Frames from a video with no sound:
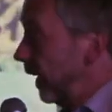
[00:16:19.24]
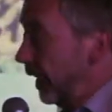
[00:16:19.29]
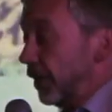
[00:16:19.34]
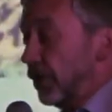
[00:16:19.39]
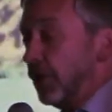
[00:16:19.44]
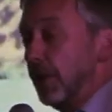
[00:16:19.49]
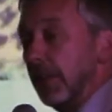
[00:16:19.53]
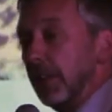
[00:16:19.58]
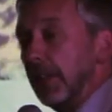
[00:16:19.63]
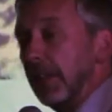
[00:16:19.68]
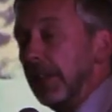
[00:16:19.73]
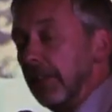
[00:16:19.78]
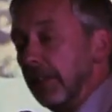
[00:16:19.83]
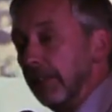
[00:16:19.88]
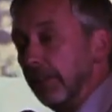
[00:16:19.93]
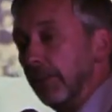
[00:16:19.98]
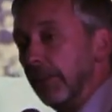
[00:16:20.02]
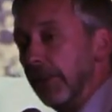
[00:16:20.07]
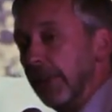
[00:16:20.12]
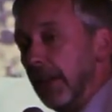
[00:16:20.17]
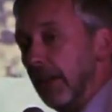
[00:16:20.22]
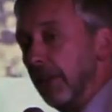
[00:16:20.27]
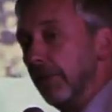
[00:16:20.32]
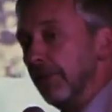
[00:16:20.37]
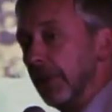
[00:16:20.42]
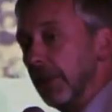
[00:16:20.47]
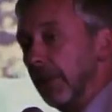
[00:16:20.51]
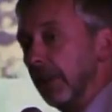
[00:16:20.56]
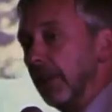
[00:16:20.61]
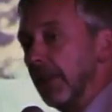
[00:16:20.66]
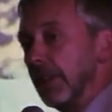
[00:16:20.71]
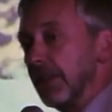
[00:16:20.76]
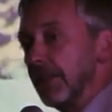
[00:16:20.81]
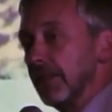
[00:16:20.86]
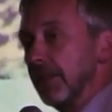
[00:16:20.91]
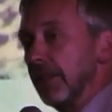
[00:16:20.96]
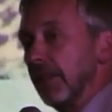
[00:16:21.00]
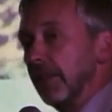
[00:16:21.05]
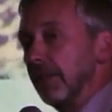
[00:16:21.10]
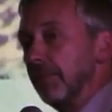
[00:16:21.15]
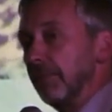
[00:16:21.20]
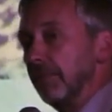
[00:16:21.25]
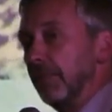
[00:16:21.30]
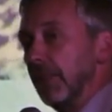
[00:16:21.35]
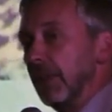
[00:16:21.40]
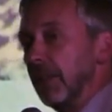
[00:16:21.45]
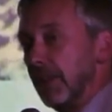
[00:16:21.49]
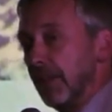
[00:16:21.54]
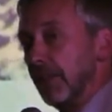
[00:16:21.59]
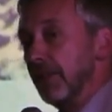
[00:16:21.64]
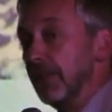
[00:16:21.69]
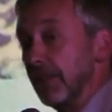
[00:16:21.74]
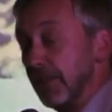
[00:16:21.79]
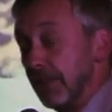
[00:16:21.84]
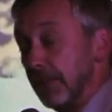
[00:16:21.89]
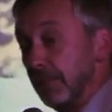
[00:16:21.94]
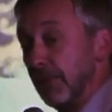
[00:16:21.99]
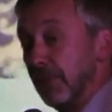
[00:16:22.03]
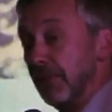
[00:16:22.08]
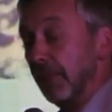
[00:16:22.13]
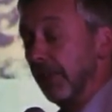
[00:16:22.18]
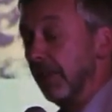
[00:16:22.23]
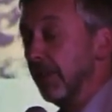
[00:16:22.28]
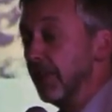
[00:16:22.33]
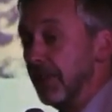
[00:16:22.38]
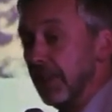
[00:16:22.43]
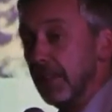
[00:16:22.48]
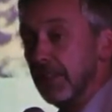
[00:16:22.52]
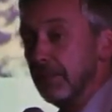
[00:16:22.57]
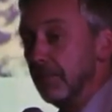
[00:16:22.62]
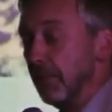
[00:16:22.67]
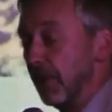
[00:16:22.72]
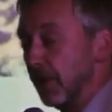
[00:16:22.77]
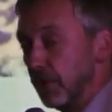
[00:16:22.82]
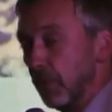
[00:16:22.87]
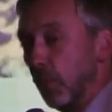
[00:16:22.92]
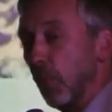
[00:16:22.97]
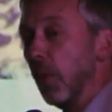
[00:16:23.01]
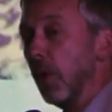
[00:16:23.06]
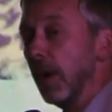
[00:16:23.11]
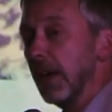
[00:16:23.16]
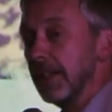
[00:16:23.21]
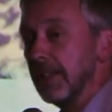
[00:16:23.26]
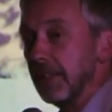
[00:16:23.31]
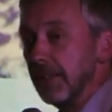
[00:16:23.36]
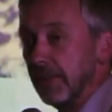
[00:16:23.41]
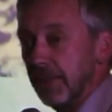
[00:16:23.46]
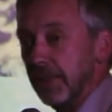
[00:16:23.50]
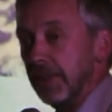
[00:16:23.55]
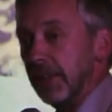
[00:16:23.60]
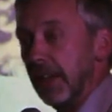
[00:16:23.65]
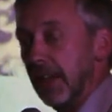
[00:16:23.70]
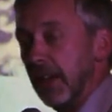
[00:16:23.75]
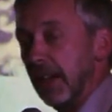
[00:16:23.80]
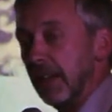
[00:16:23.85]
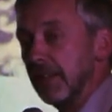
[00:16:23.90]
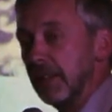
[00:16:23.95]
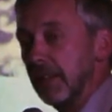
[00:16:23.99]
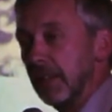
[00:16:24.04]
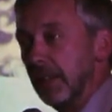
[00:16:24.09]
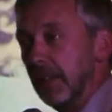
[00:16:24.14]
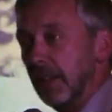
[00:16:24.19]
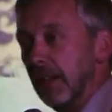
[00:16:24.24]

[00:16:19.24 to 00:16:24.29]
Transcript: actually, we now realize that Parkinson's pathology is much wider than that.